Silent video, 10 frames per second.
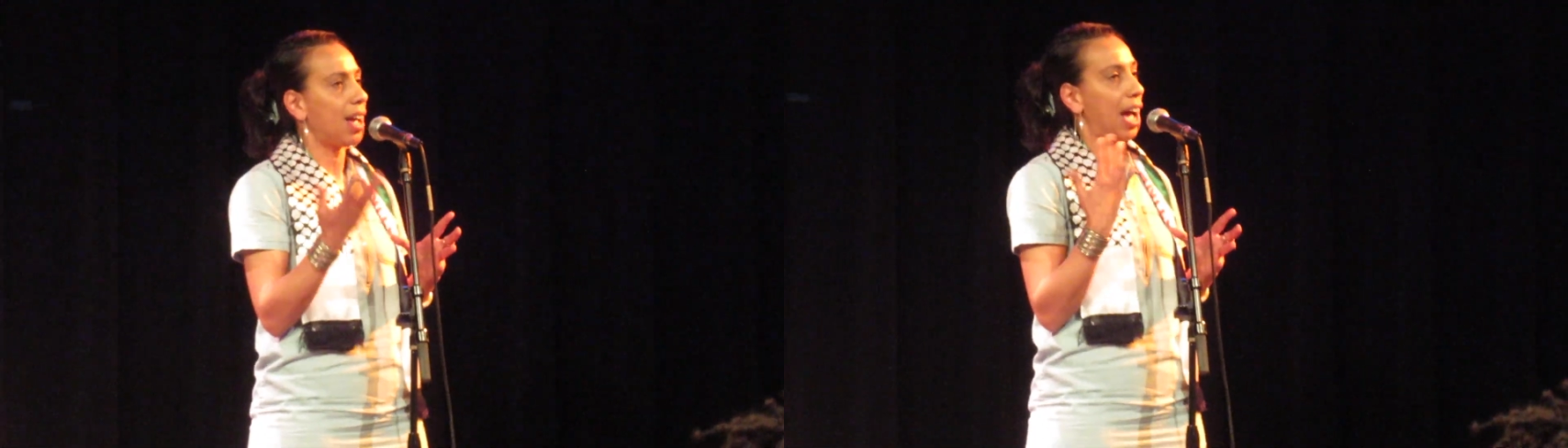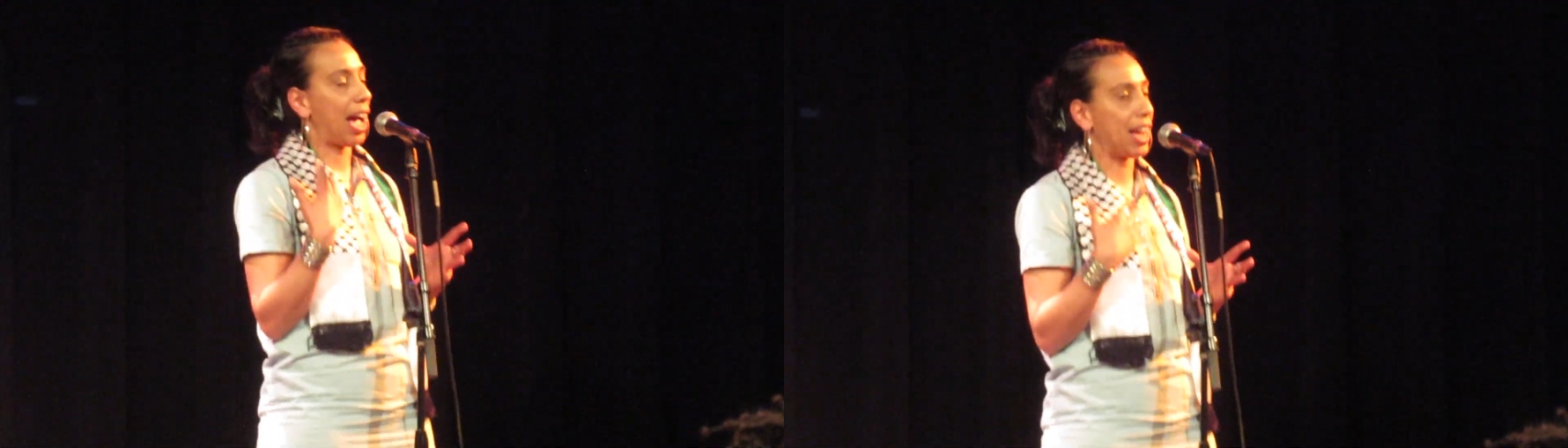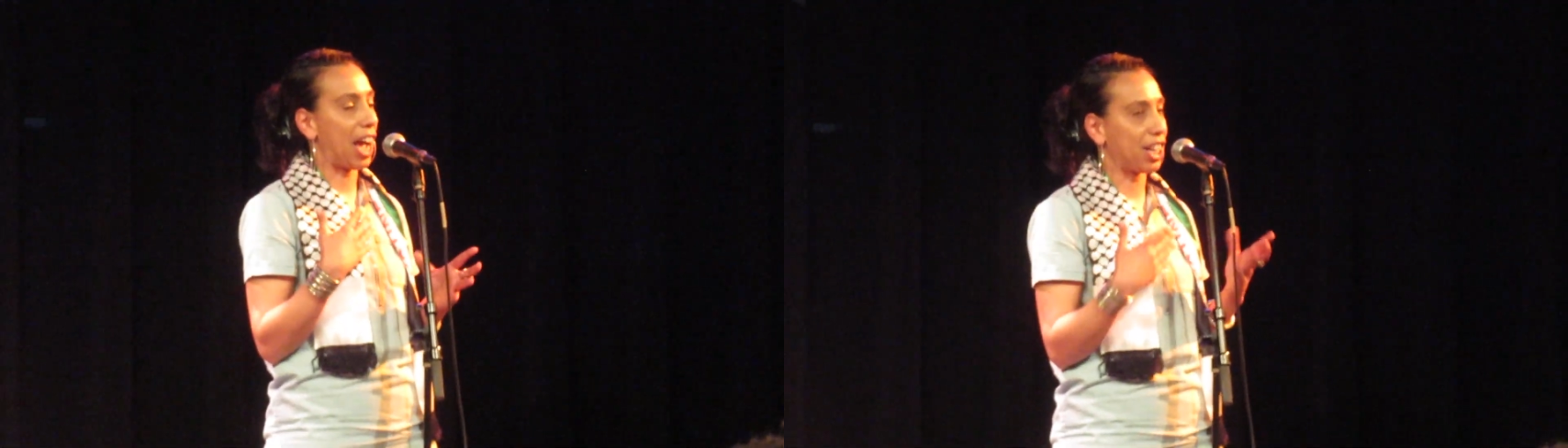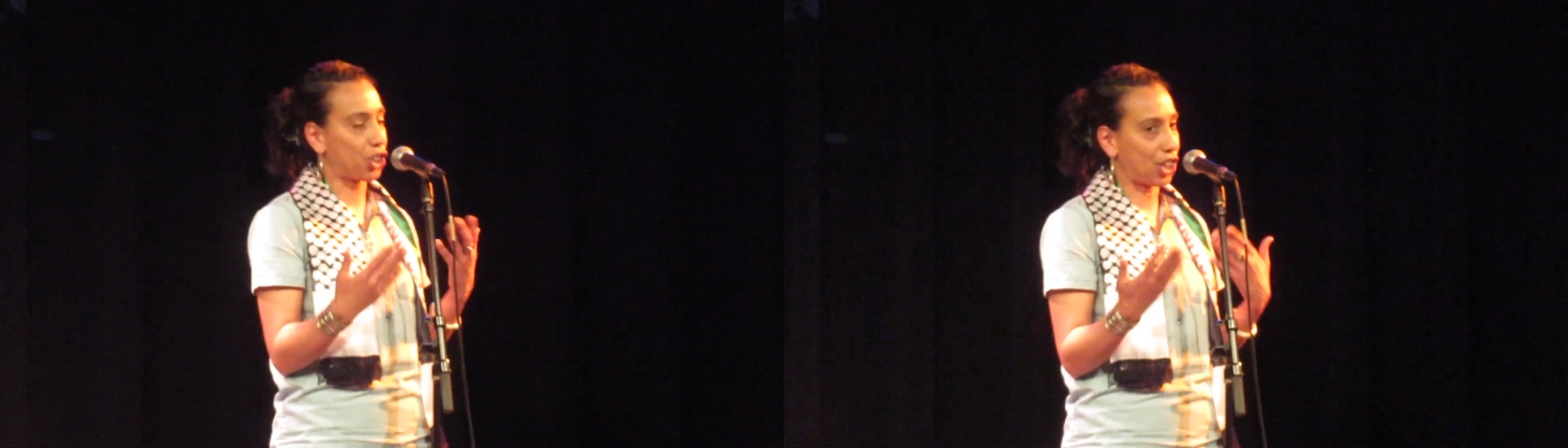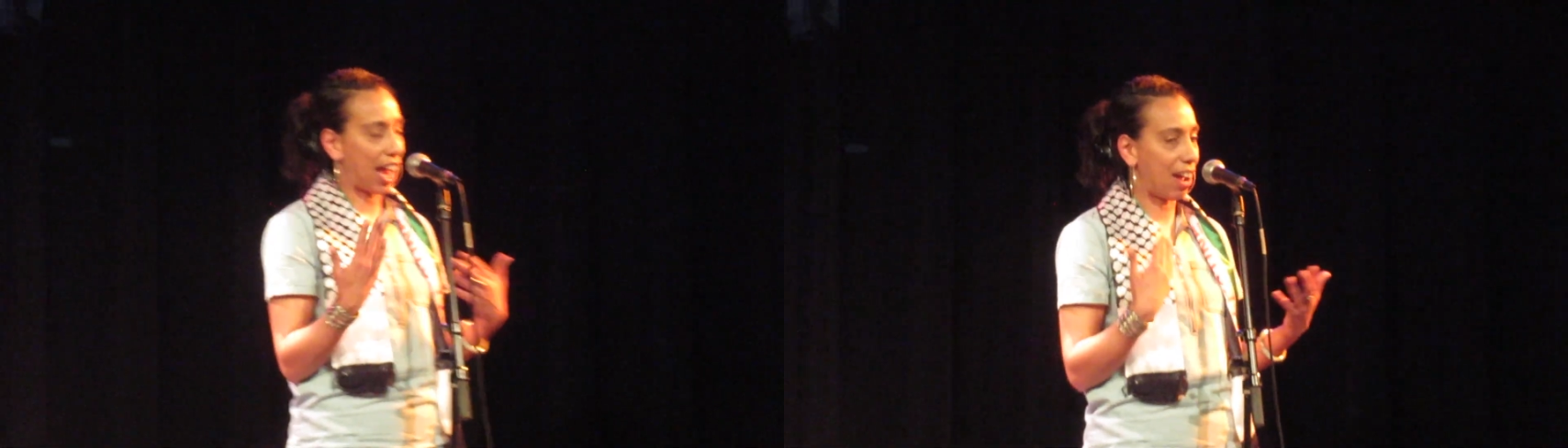I
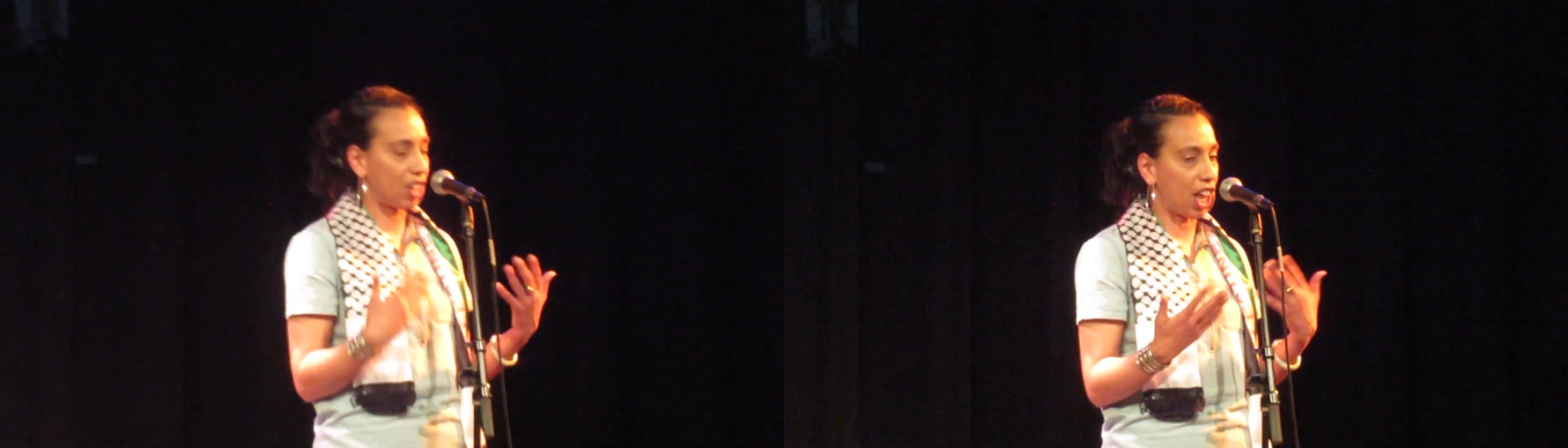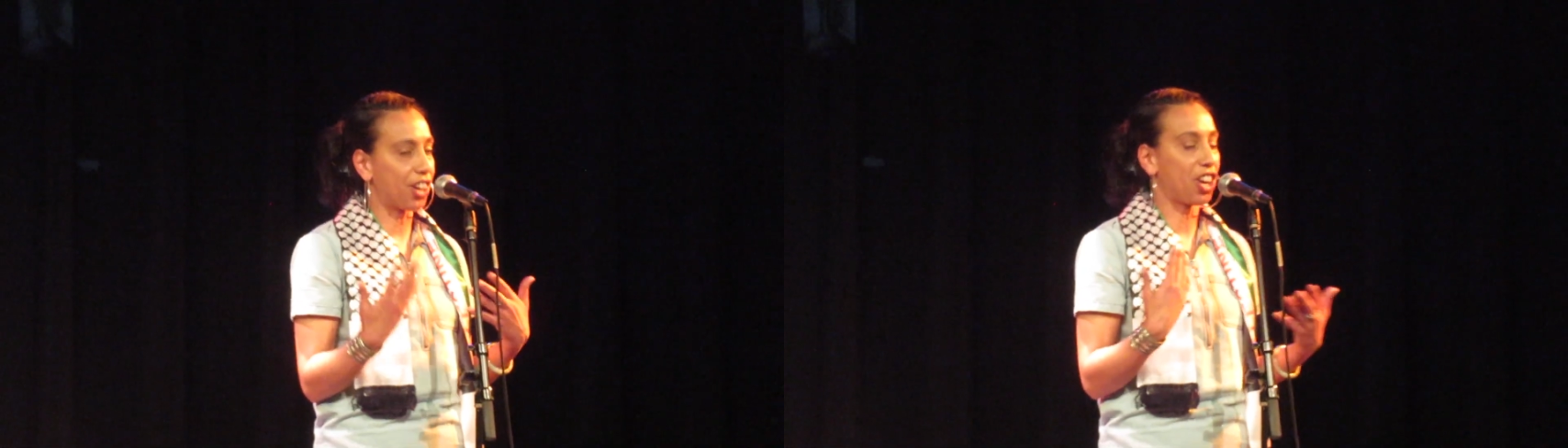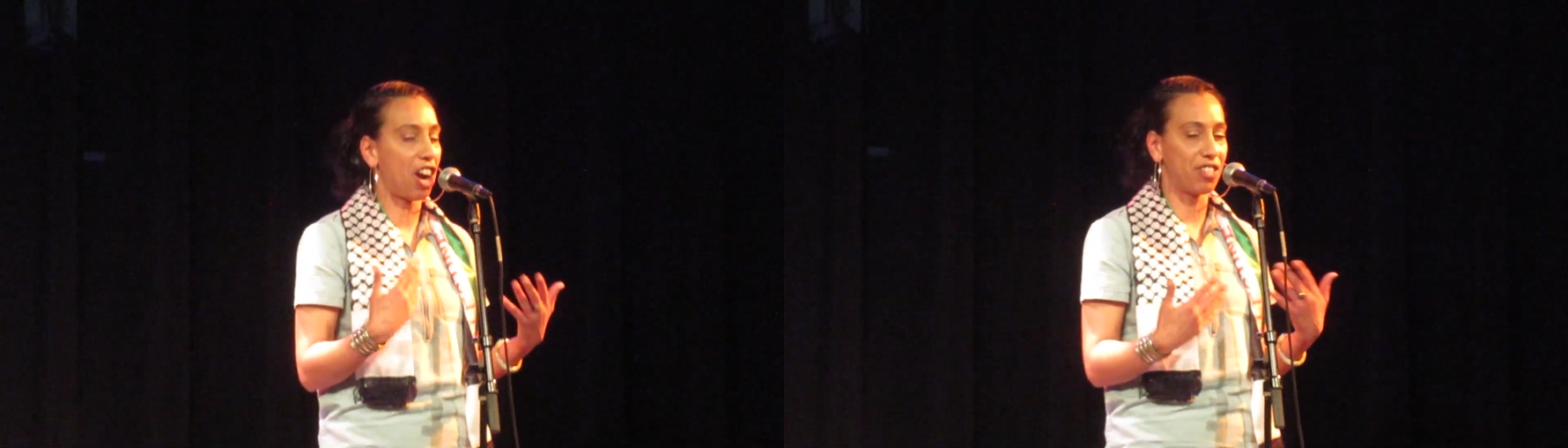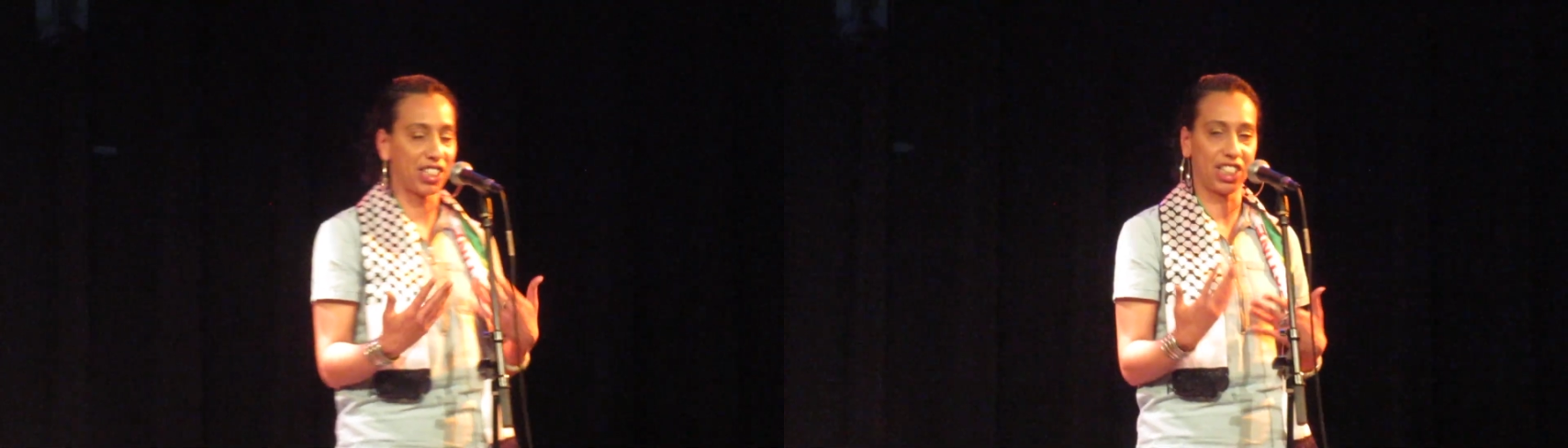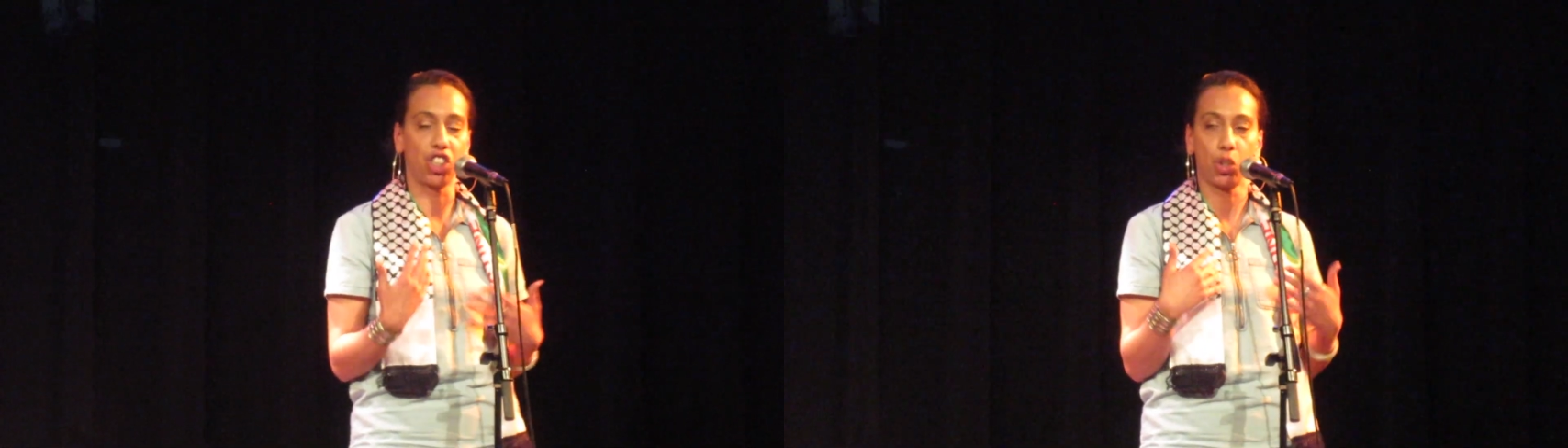have a lot of
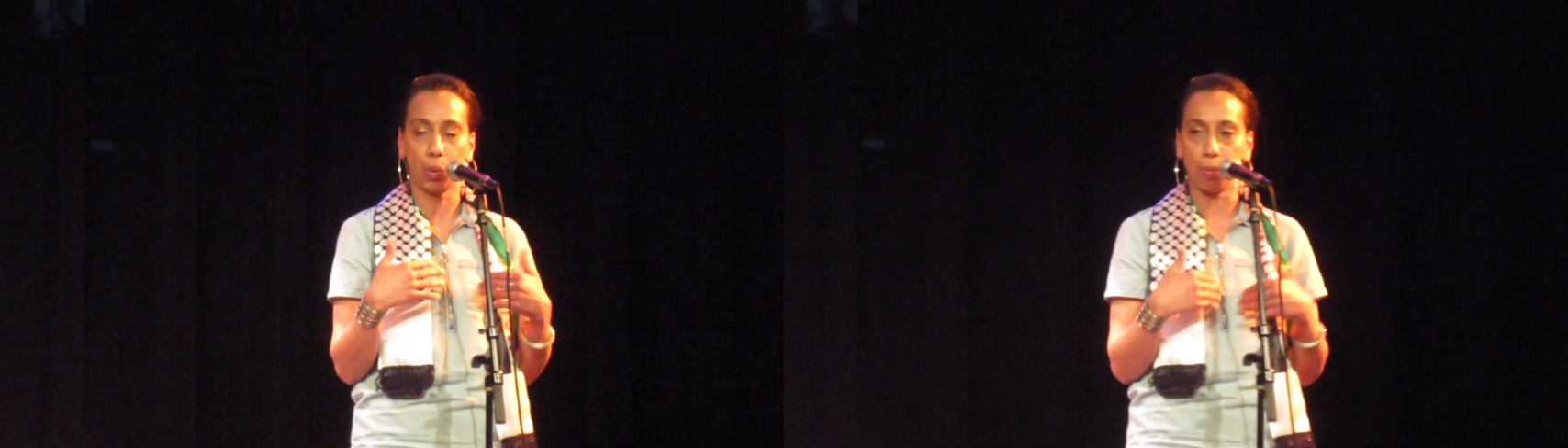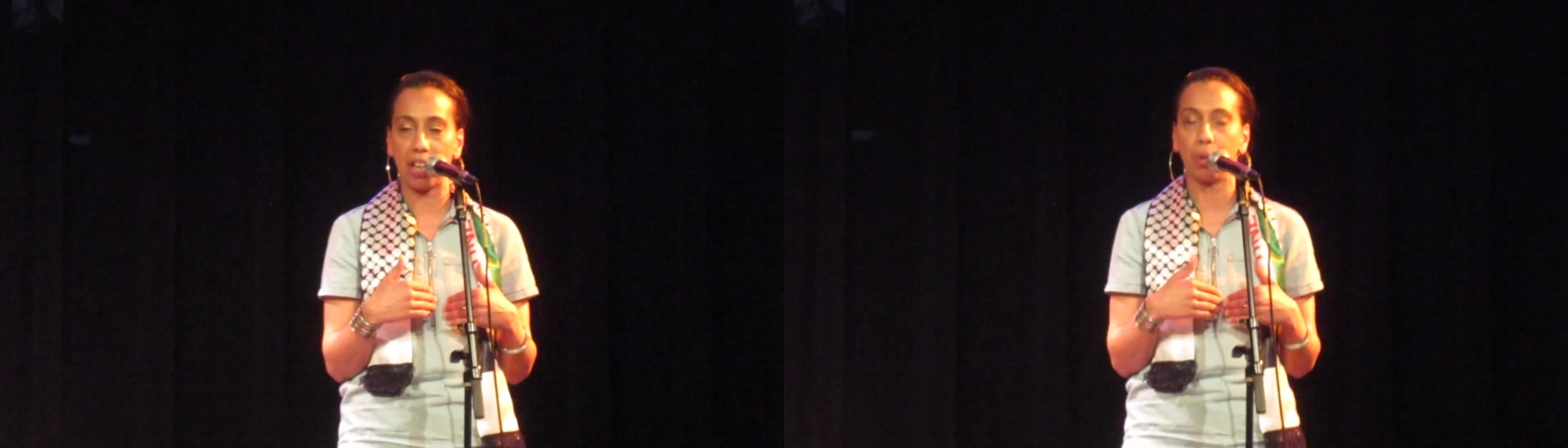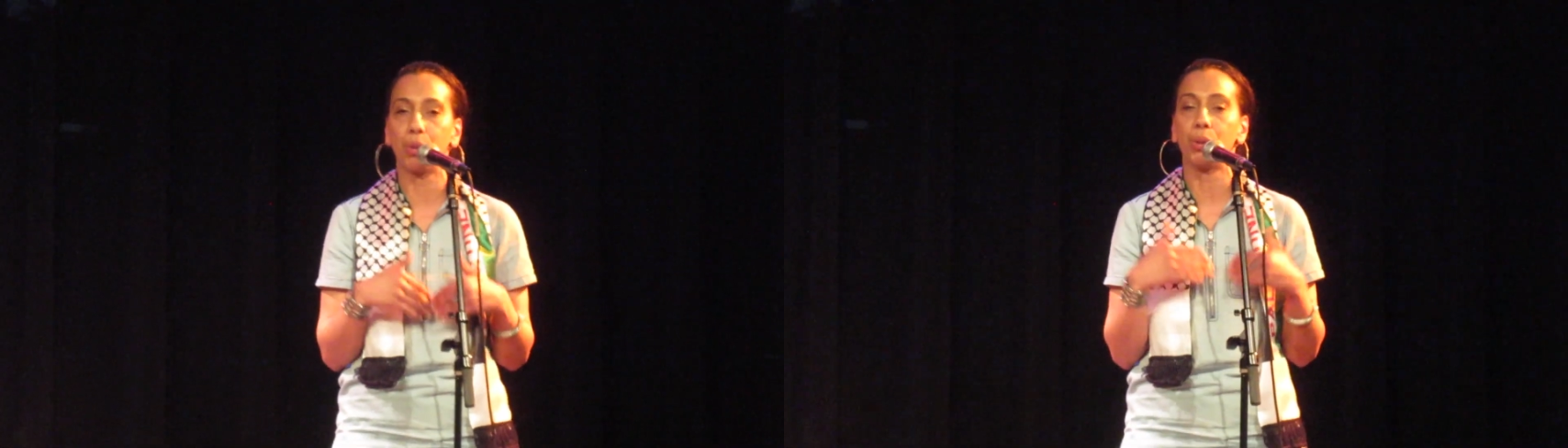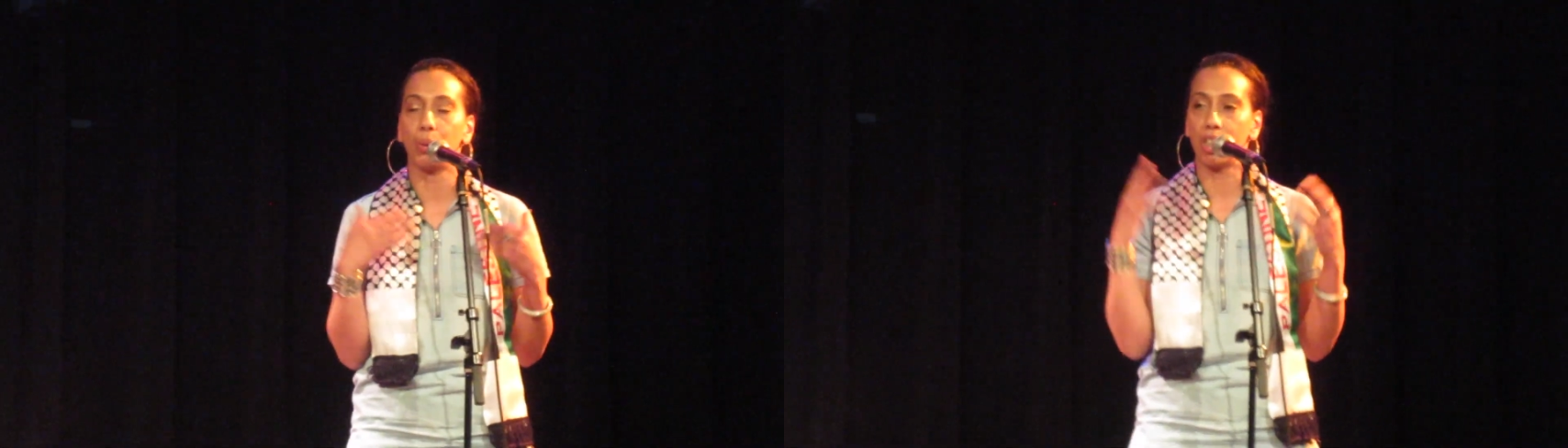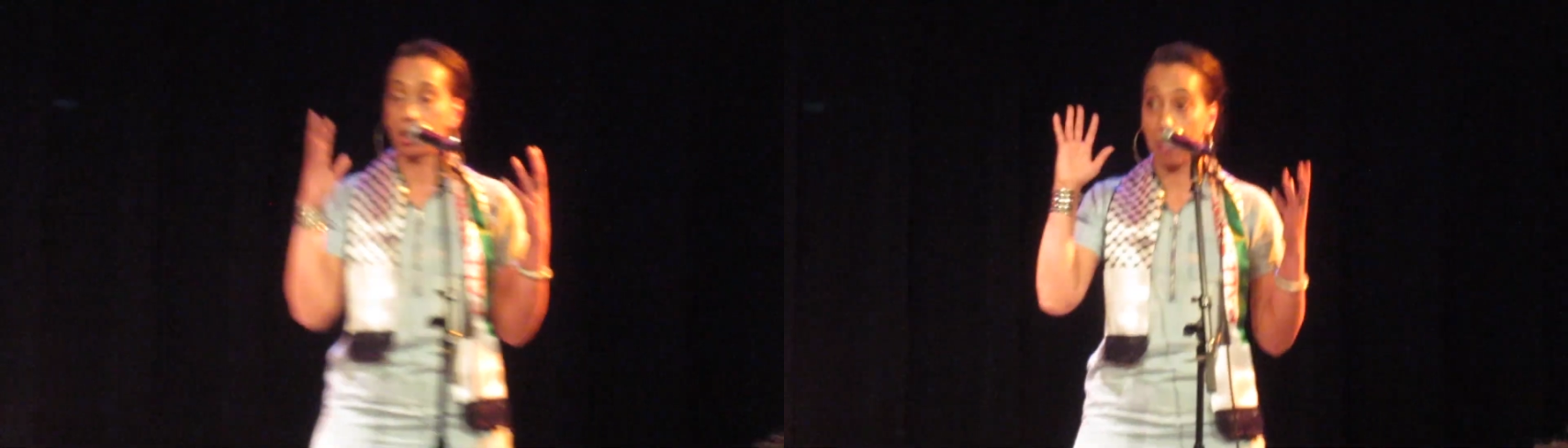conversations with my own students,